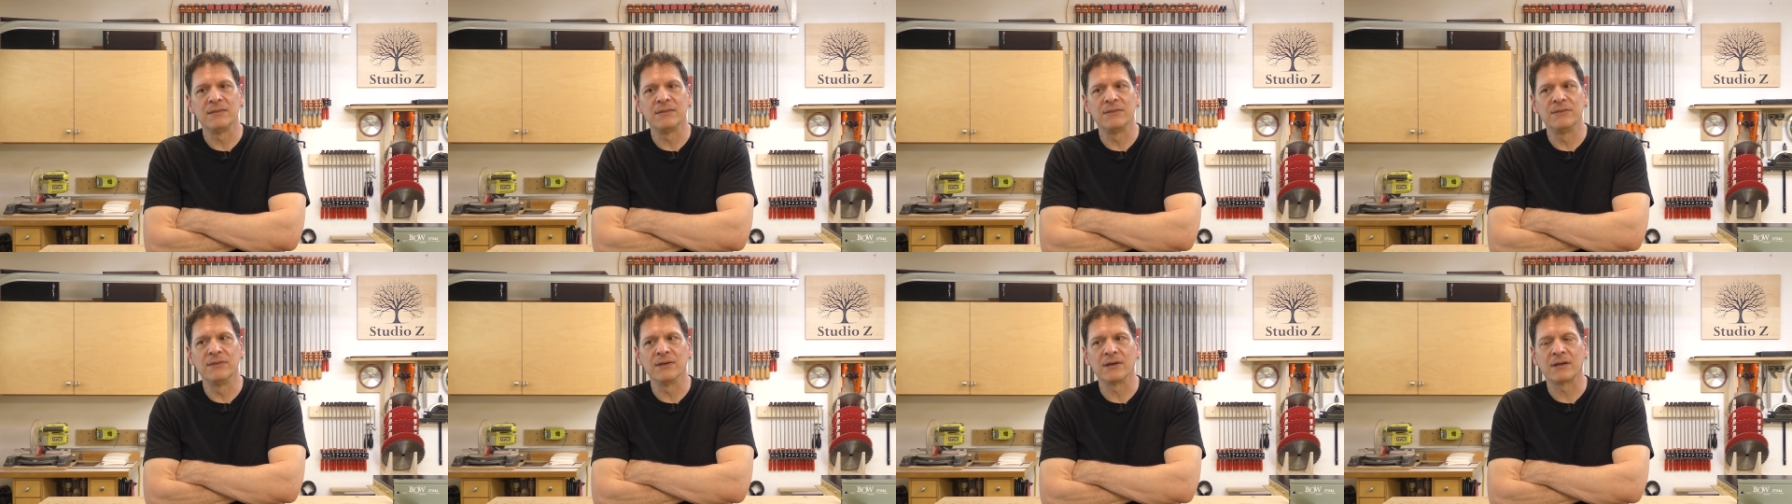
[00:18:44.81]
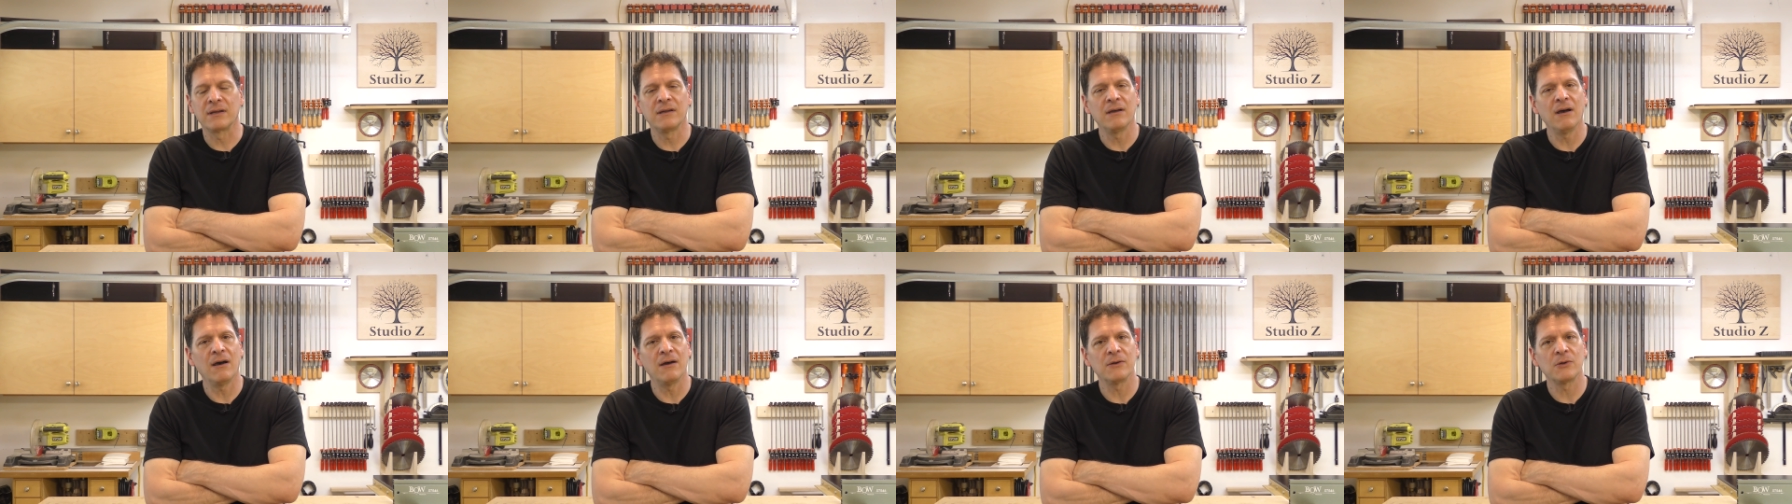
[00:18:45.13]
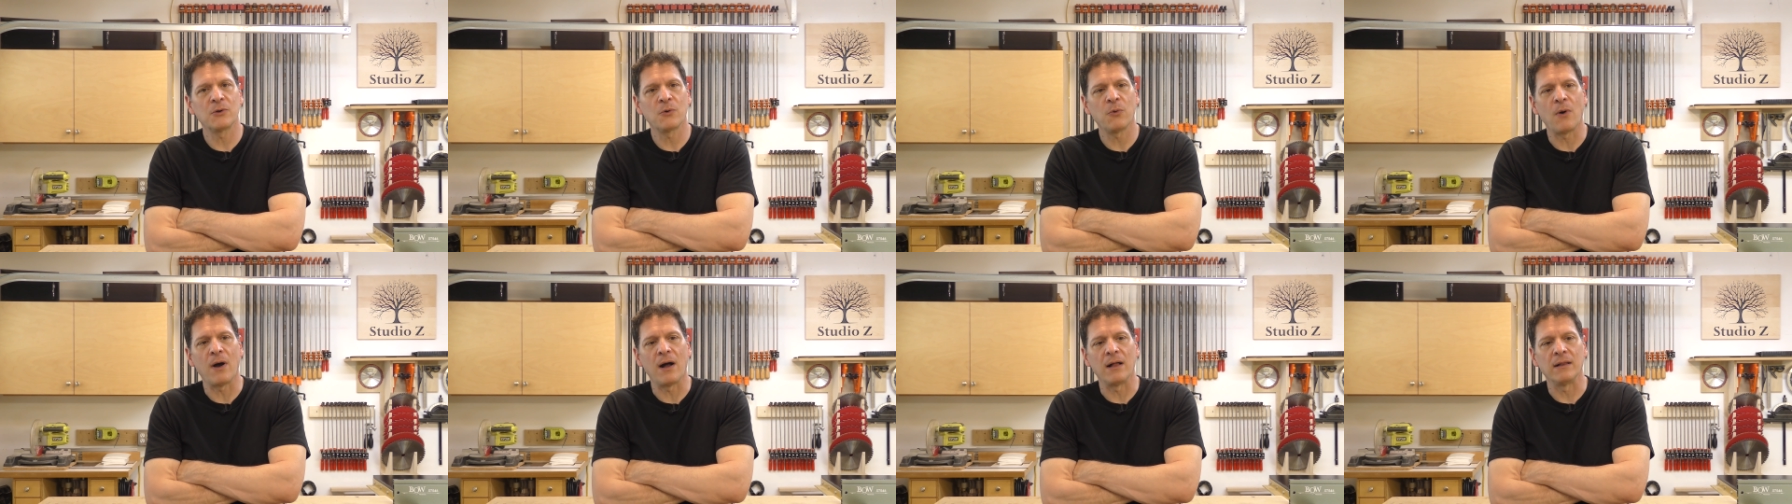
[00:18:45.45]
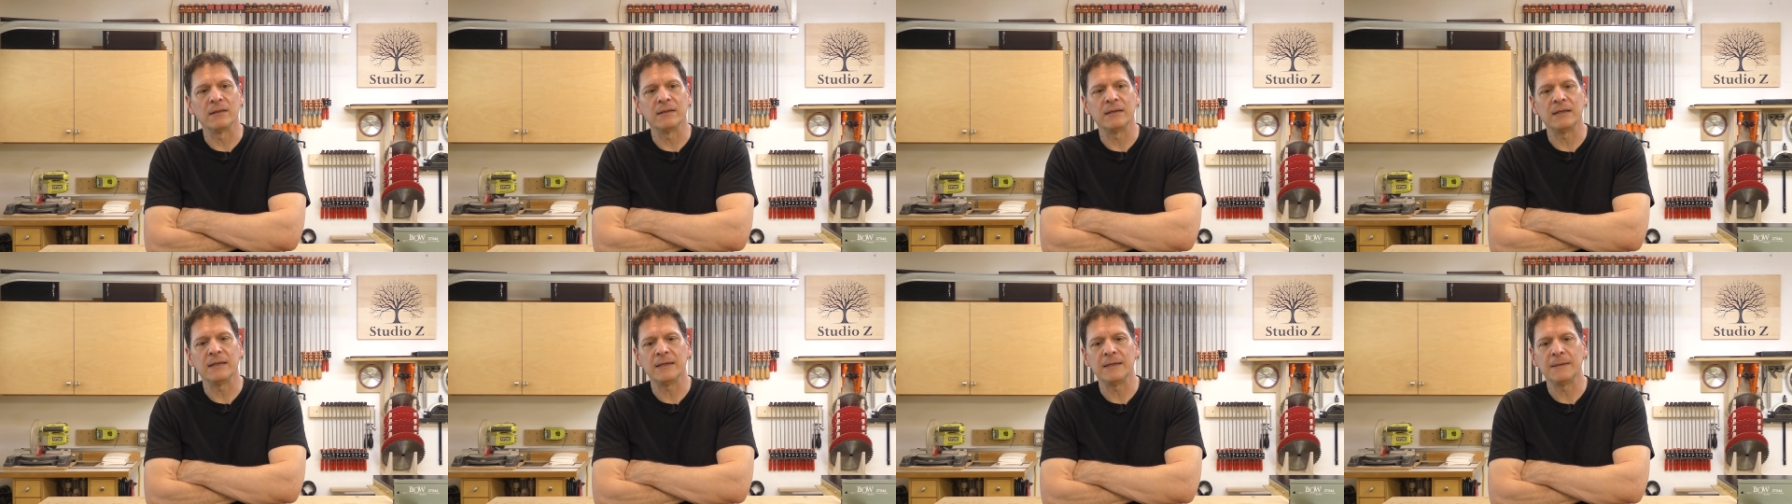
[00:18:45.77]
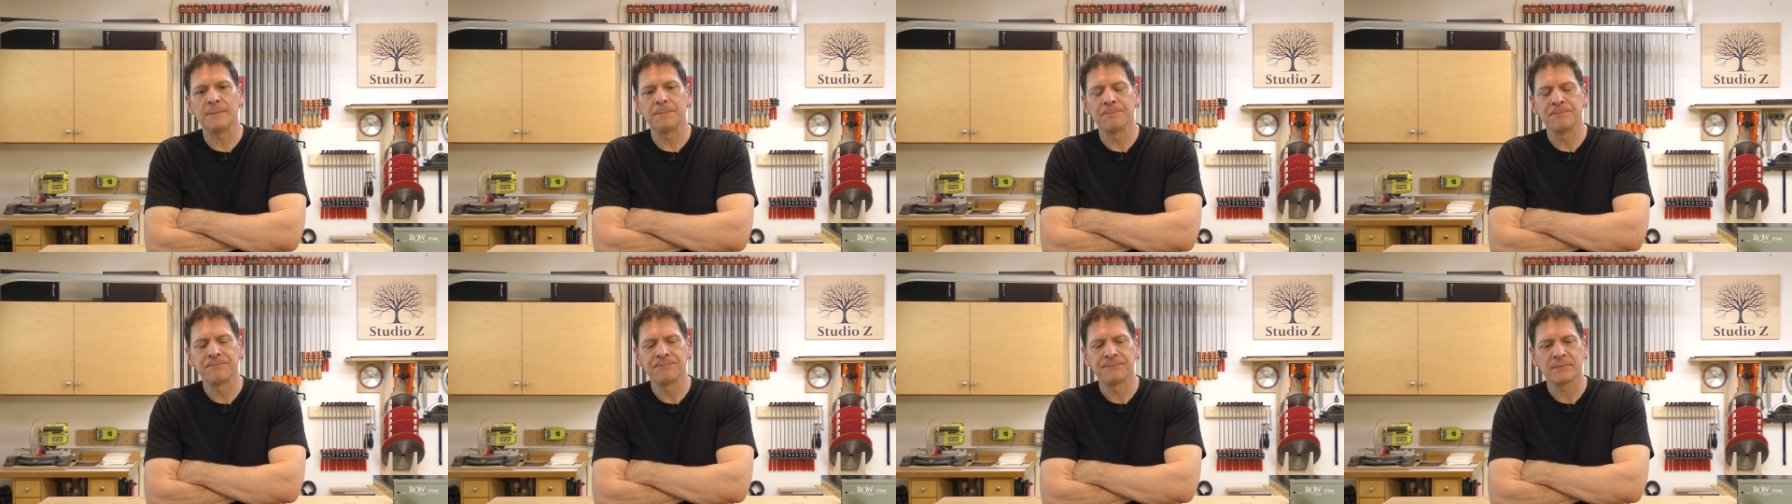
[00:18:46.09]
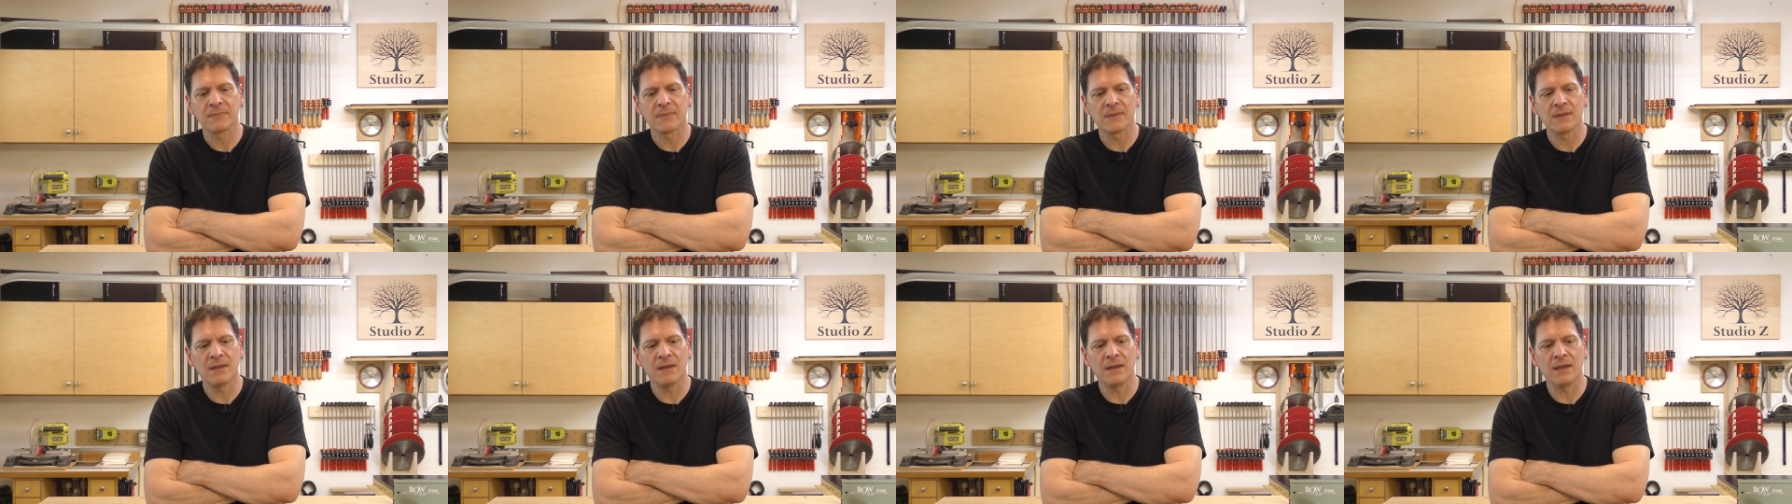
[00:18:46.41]
the cut quality
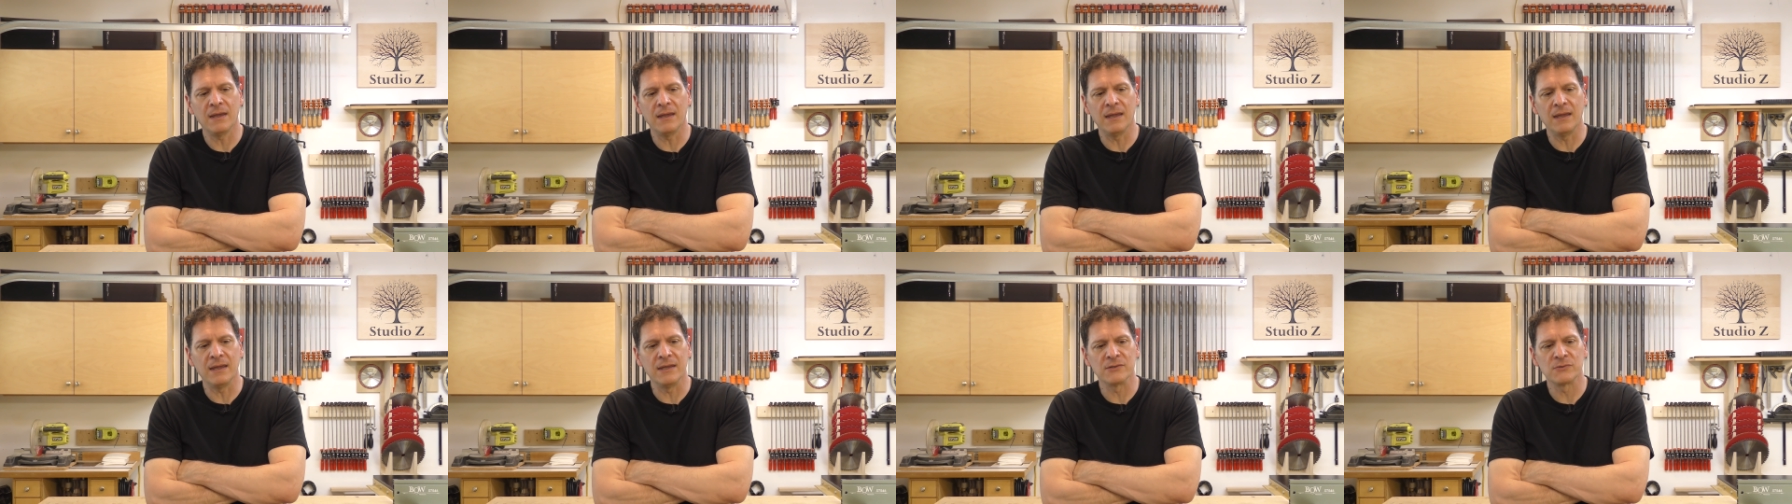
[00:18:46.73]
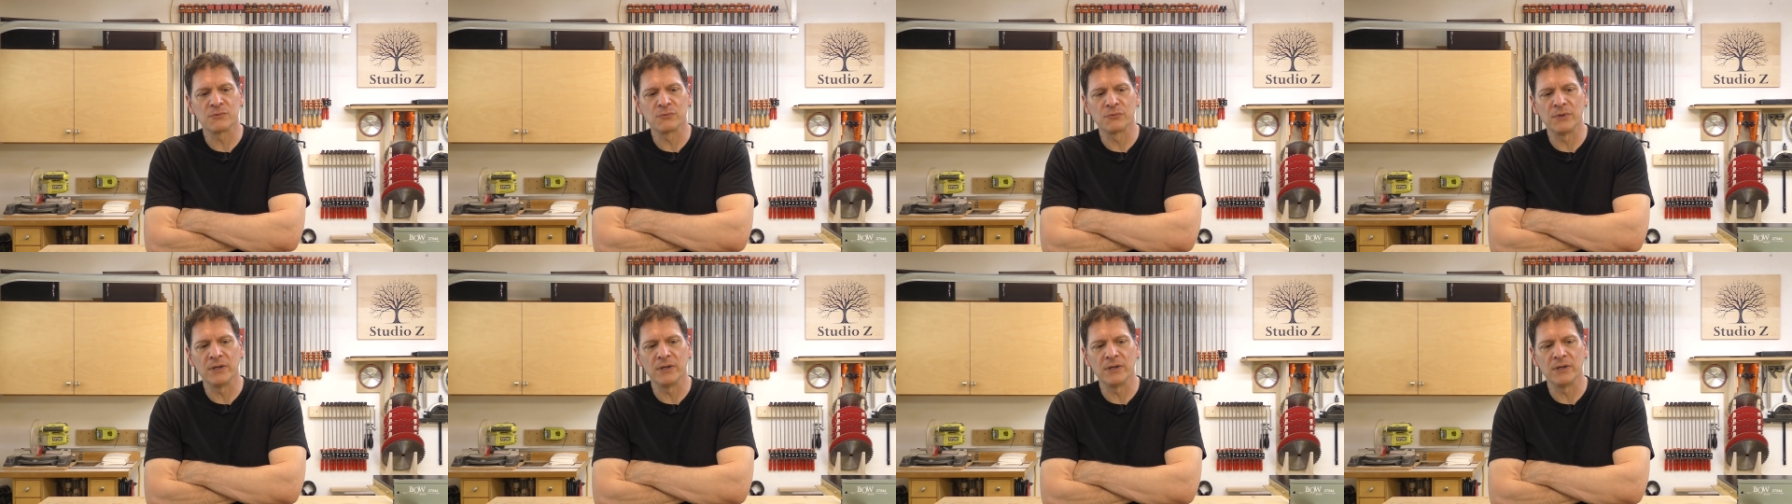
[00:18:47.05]
is